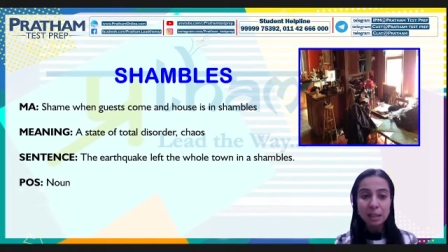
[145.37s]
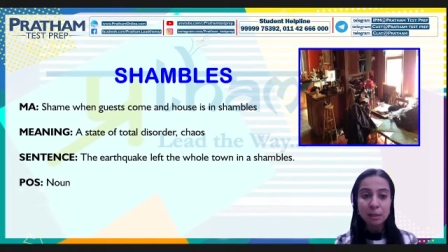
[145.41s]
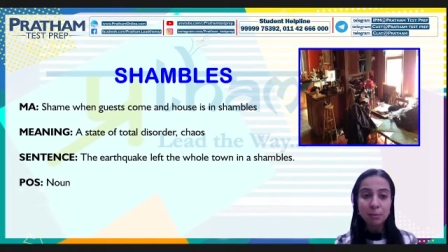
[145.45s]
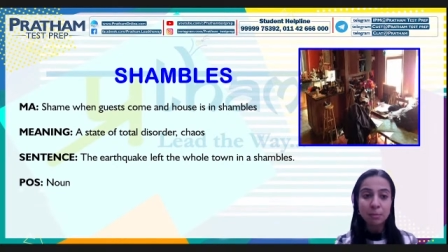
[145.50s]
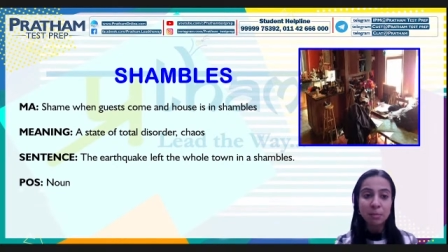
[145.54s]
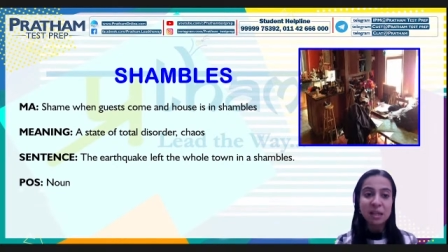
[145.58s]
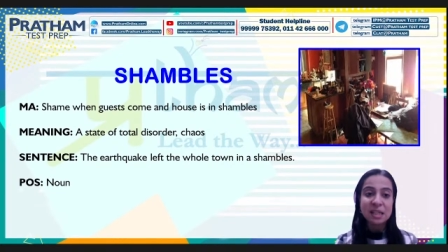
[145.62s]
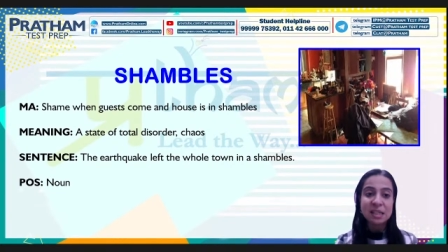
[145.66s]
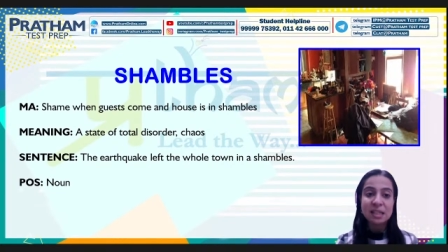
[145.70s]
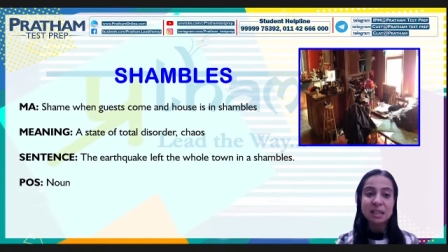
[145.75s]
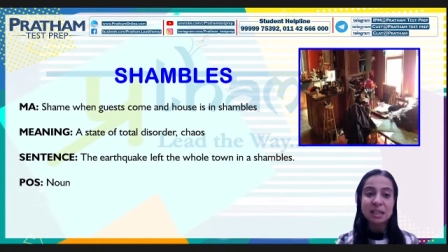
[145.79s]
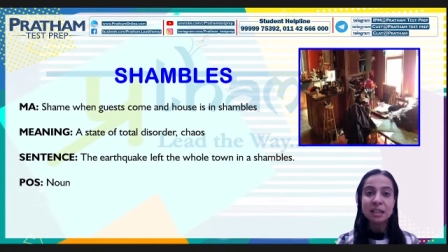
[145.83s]
it
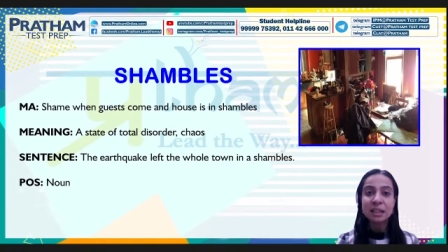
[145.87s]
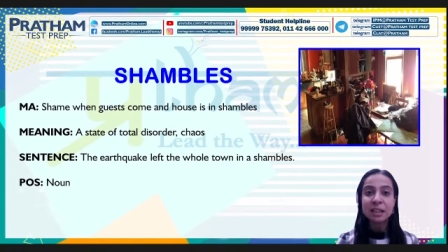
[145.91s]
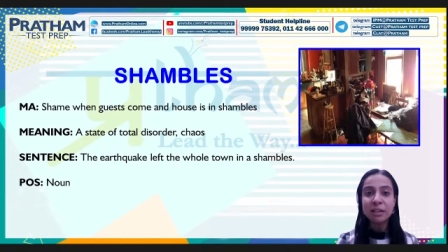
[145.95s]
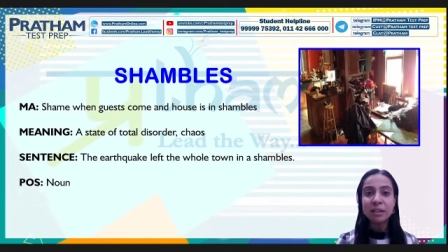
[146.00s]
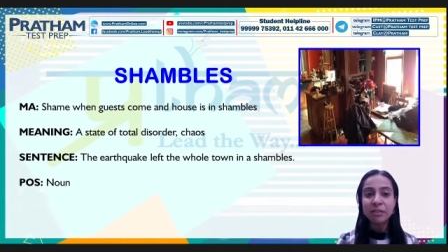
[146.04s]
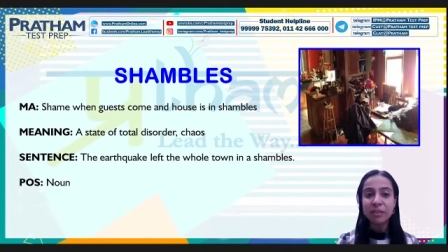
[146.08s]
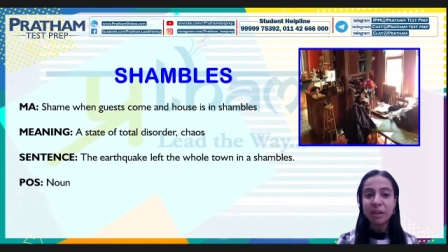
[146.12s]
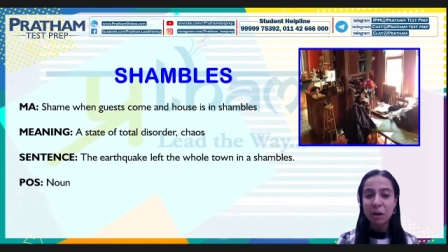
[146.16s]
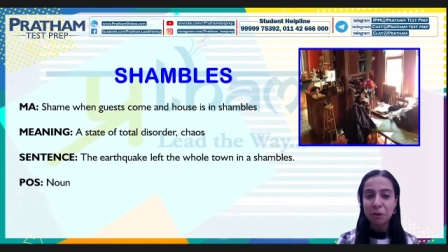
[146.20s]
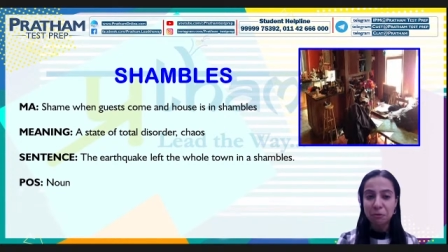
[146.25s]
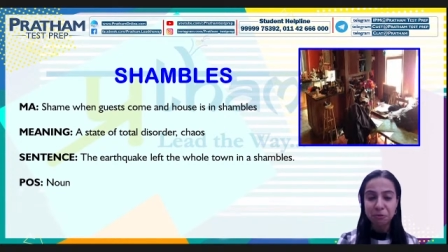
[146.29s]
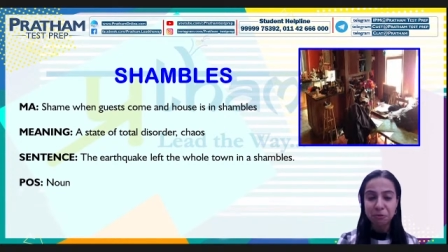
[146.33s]

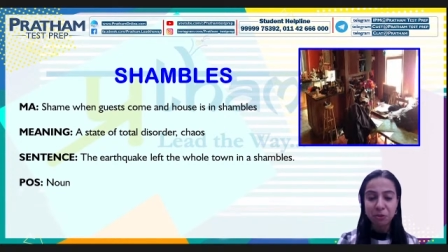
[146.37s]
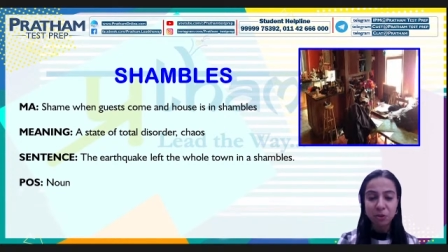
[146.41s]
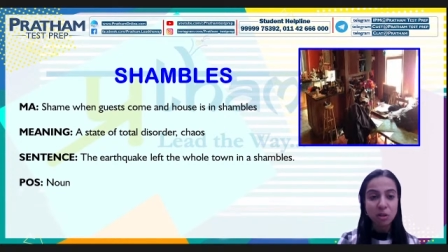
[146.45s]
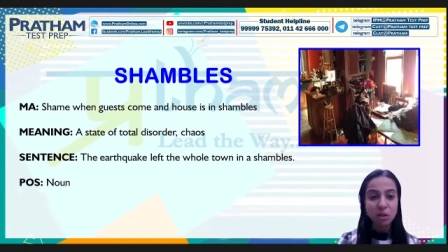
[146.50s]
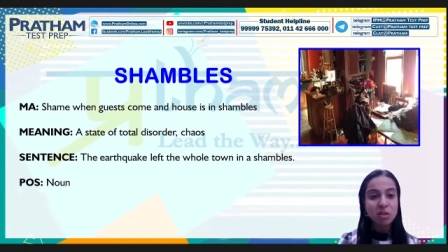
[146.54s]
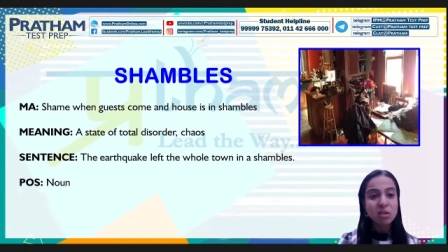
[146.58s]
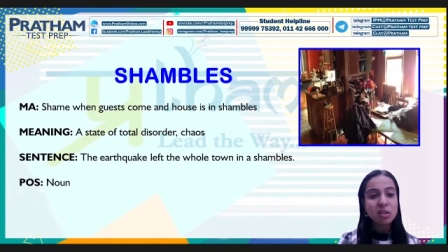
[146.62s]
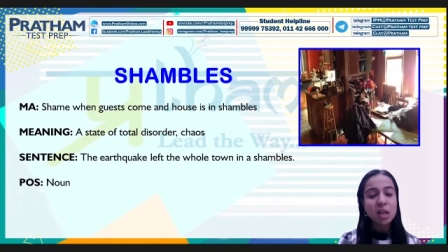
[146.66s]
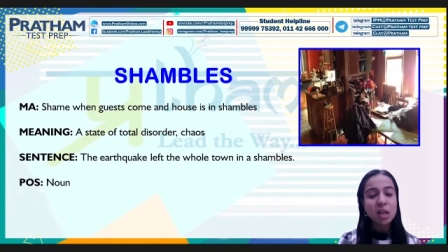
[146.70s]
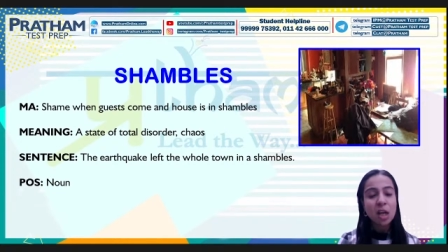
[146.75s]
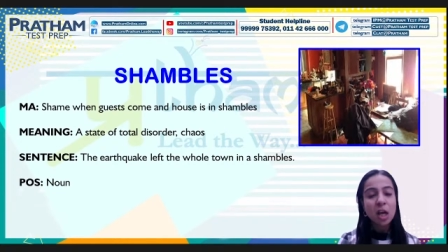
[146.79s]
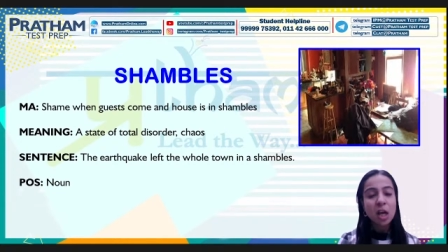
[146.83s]
basically
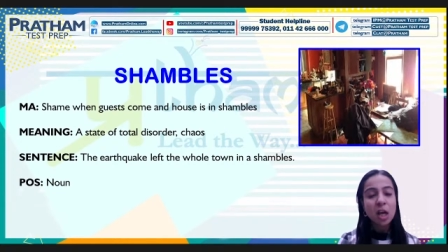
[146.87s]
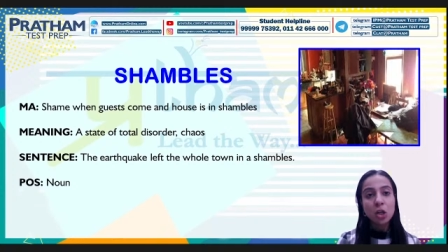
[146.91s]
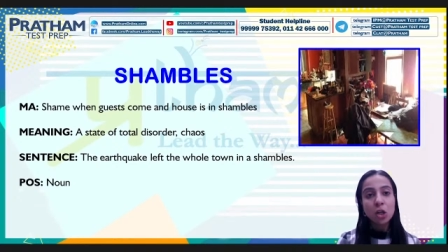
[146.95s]
refers